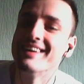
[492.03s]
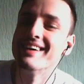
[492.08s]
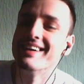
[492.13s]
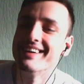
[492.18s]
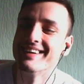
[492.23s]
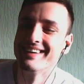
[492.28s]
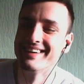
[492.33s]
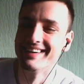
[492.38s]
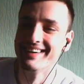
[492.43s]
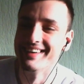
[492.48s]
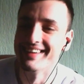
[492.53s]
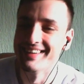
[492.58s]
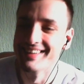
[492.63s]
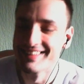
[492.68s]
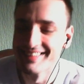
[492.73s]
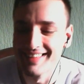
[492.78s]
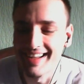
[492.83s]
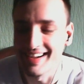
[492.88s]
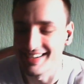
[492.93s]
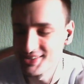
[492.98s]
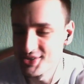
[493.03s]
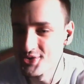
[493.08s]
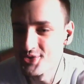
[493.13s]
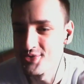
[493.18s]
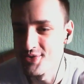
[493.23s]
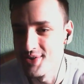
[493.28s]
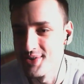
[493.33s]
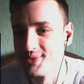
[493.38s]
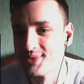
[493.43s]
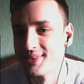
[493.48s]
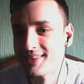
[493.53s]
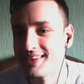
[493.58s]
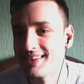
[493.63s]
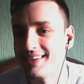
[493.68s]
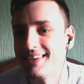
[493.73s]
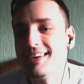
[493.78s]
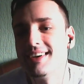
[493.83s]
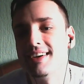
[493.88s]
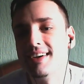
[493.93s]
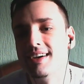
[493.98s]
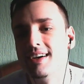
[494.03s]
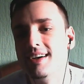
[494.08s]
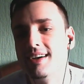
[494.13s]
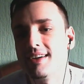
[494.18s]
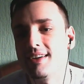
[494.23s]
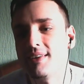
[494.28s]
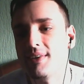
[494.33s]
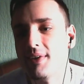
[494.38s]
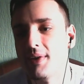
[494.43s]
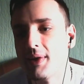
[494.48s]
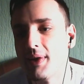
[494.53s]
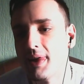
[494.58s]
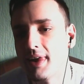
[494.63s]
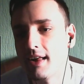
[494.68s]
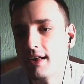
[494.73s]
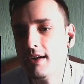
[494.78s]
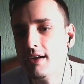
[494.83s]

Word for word: I look away for one true. second. You go crazy.